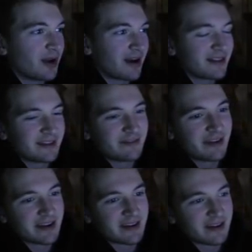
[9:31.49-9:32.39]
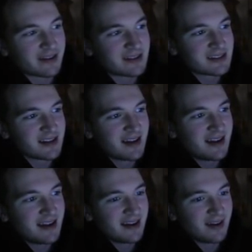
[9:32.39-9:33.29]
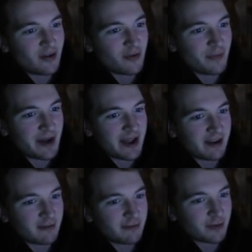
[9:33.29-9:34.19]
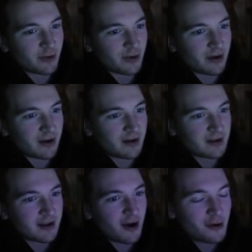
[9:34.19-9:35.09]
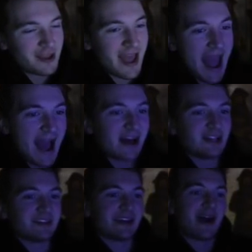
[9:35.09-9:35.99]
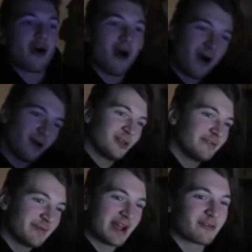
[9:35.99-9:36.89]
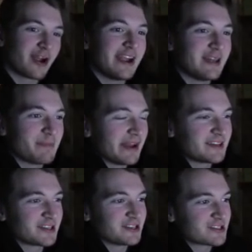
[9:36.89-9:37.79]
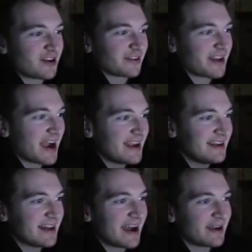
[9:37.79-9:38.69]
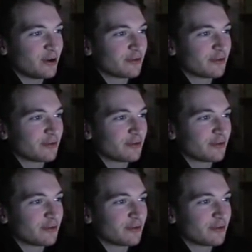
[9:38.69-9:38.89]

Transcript: Rollie Fingers. Oh man, for Cody Allen. Now all of my righty pitchers are 99